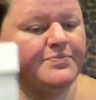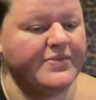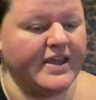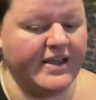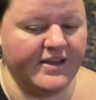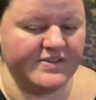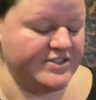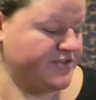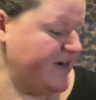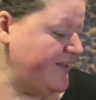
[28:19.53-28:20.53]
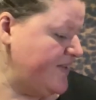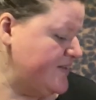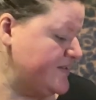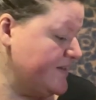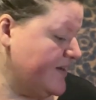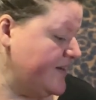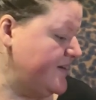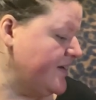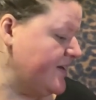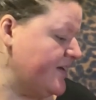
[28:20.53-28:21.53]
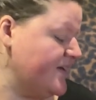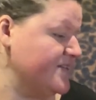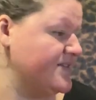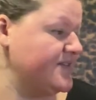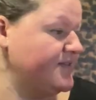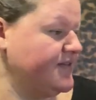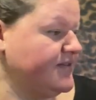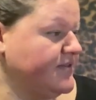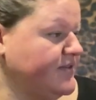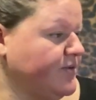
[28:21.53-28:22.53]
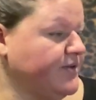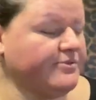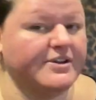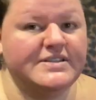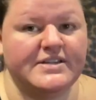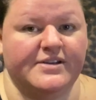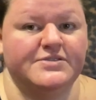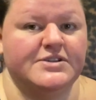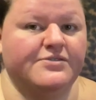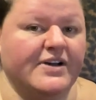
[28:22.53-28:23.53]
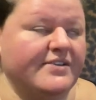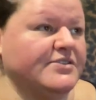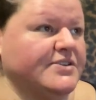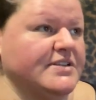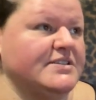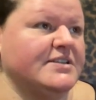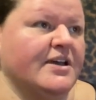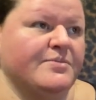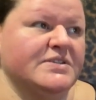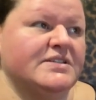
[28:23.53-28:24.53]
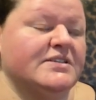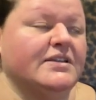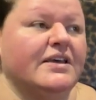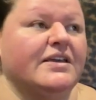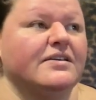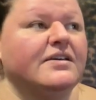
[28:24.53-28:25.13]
I have a strength inside, and I guess the whole reason I've survived all this time is to like